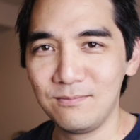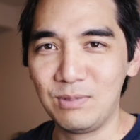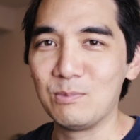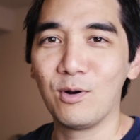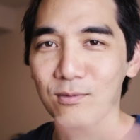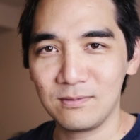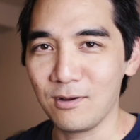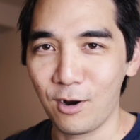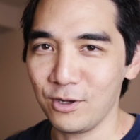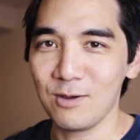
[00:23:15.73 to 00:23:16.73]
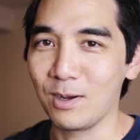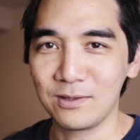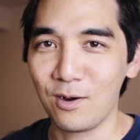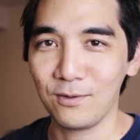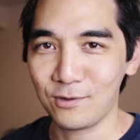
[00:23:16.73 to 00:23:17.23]
people argue about
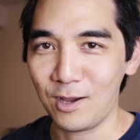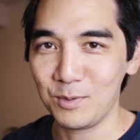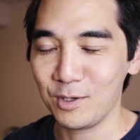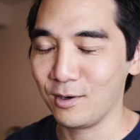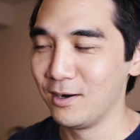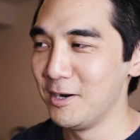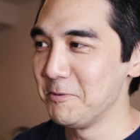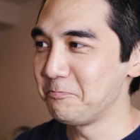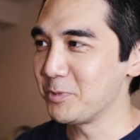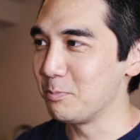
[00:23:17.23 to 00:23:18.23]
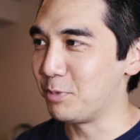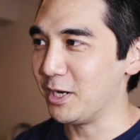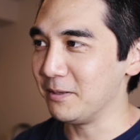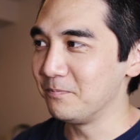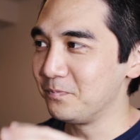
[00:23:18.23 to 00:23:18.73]
that all the time here.
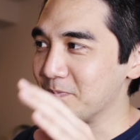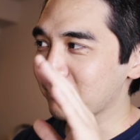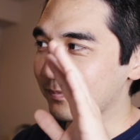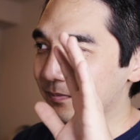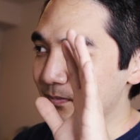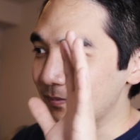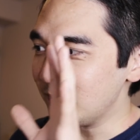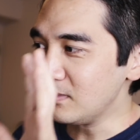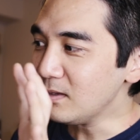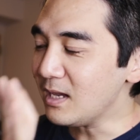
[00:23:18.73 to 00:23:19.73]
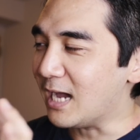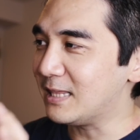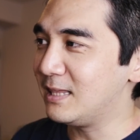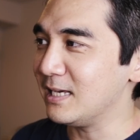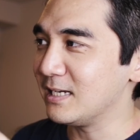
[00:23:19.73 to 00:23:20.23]
But I
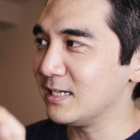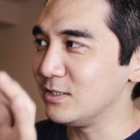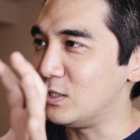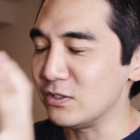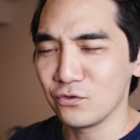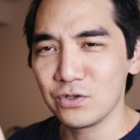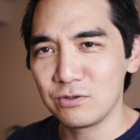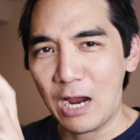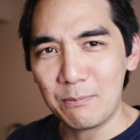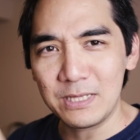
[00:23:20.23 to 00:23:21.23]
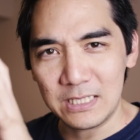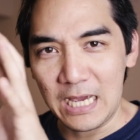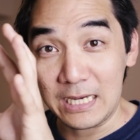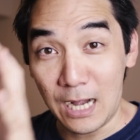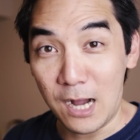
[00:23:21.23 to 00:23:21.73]
think these are just grabbing the
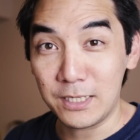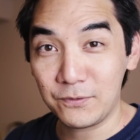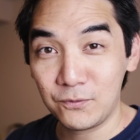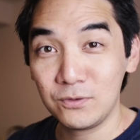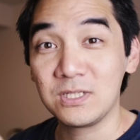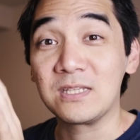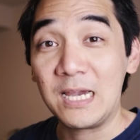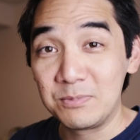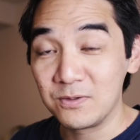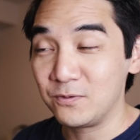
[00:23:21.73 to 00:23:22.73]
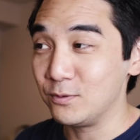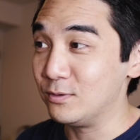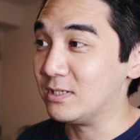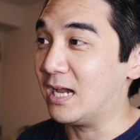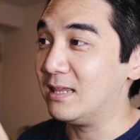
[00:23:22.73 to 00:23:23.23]
iconic foods, the types of
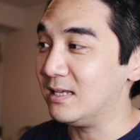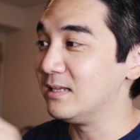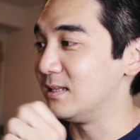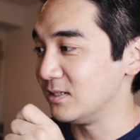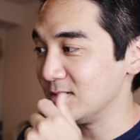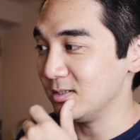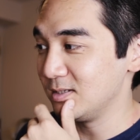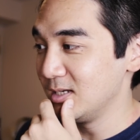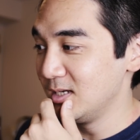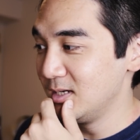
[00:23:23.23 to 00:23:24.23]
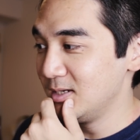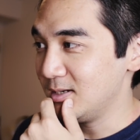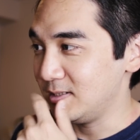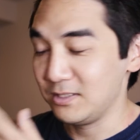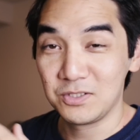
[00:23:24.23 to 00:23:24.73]
foods. I think this is
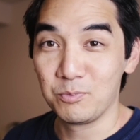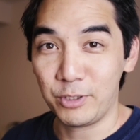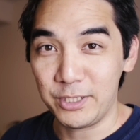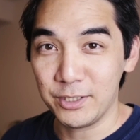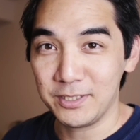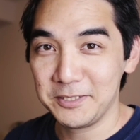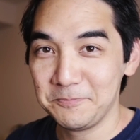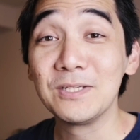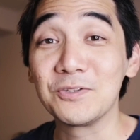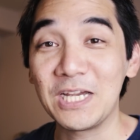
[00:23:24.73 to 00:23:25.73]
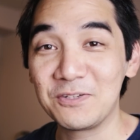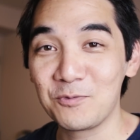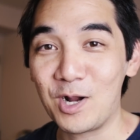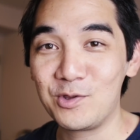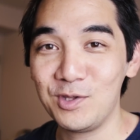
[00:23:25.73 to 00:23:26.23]
pretty good. So thanks for
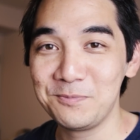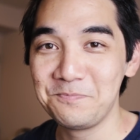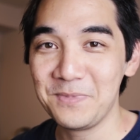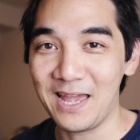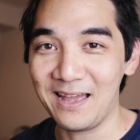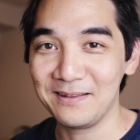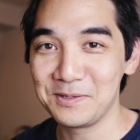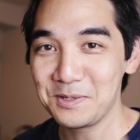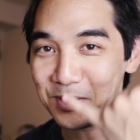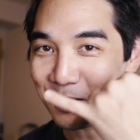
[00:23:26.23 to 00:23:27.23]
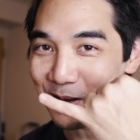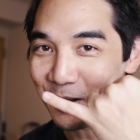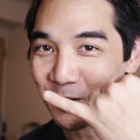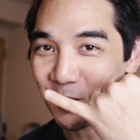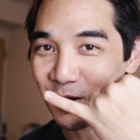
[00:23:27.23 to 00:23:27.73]
watching, and
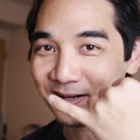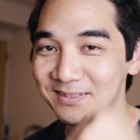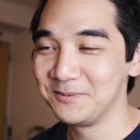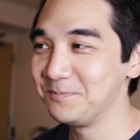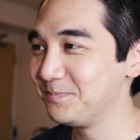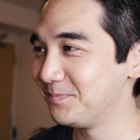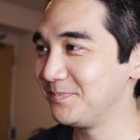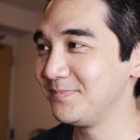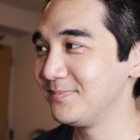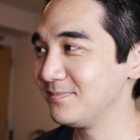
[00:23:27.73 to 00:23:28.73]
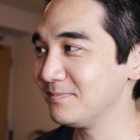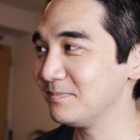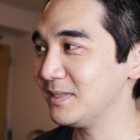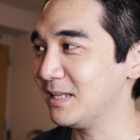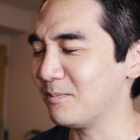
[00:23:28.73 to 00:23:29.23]
aloha.
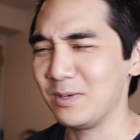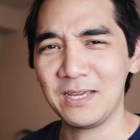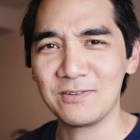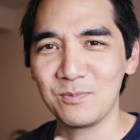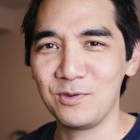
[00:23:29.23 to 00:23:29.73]
And get some